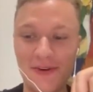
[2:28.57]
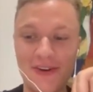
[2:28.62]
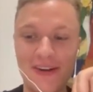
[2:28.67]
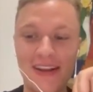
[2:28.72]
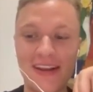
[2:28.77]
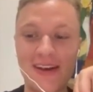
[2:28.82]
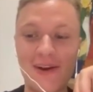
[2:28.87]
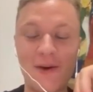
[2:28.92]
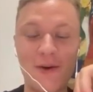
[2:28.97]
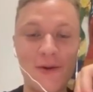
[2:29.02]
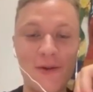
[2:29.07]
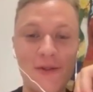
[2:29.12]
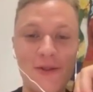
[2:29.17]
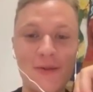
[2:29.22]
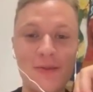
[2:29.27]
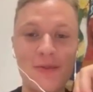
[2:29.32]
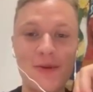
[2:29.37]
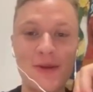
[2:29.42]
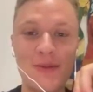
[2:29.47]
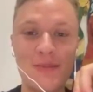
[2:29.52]
And like all the
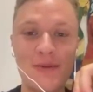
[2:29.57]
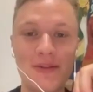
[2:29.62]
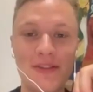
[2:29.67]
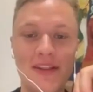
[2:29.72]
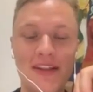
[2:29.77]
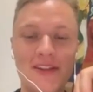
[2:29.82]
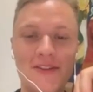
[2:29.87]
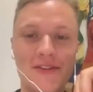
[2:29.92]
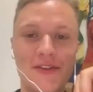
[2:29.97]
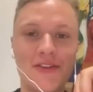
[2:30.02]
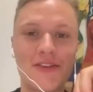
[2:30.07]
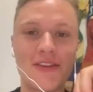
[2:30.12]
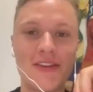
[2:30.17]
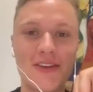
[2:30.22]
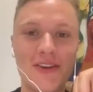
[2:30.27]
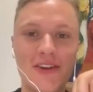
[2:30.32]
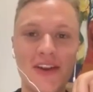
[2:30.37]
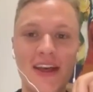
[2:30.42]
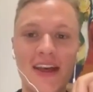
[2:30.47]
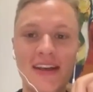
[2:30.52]
people that succeed
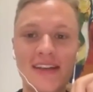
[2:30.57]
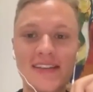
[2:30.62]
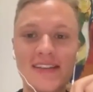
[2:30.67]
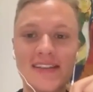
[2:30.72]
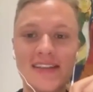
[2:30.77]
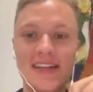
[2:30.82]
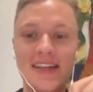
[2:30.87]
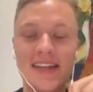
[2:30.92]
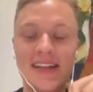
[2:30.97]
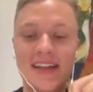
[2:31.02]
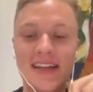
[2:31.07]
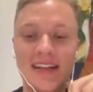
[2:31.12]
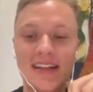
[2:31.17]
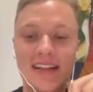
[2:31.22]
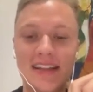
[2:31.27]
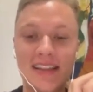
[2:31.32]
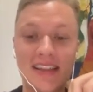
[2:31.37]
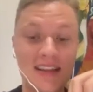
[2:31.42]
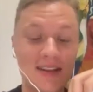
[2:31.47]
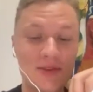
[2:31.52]
on ads,
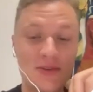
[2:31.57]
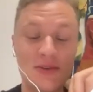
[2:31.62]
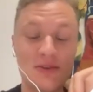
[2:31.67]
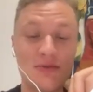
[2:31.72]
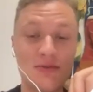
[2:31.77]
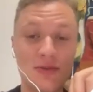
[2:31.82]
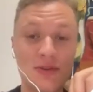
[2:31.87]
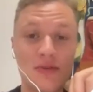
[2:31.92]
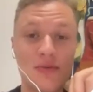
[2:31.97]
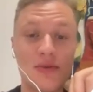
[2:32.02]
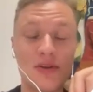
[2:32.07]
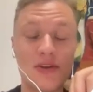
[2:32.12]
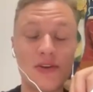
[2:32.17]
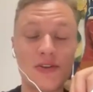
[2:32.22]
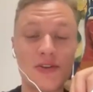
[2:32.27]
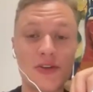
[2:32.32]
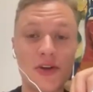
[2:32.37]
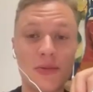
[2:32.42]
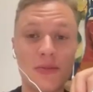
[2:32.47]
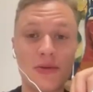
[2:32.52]
they're doing a really, really good
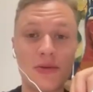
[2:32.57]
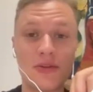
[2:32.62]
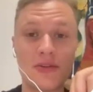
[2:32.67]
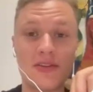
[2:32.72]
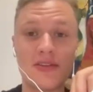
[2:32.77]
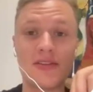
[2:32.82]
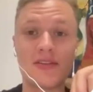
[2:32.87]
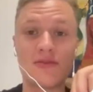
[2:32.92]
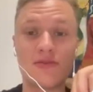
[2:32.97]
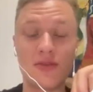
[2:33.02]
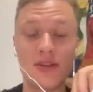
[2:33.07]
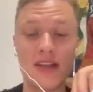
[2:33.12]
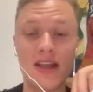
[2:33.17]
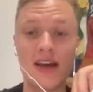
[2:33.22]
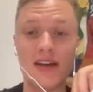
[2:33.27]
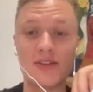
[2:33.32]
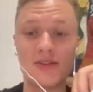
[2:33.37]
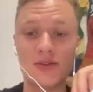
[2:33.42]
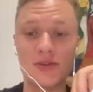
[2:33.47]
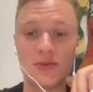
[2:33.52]
job because it's really
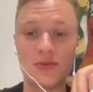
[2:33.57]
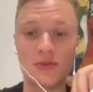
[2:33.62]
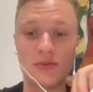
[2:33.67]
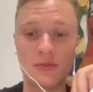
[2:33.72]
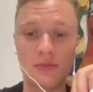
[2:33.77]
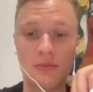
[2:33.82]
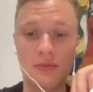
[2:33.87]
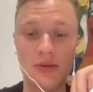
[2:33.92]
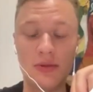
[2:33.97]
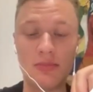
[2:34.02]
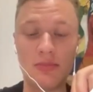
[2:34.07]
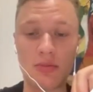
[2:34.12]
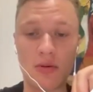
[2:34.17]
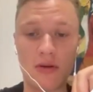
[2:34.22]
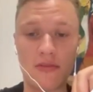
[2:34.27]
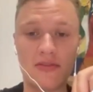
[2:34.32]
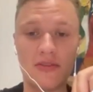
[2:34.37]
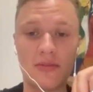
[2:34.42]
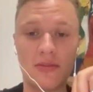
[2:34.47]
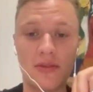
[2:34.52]
hard to be
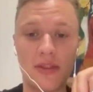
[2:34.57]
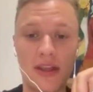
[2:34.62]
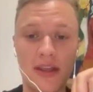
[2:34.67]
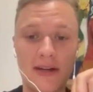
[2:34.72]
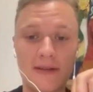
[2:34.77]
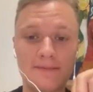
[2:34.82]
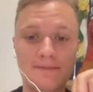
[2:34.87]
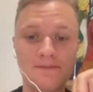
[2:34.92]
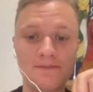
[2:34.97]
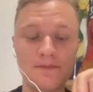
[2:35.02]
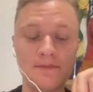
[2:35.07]
profitable there.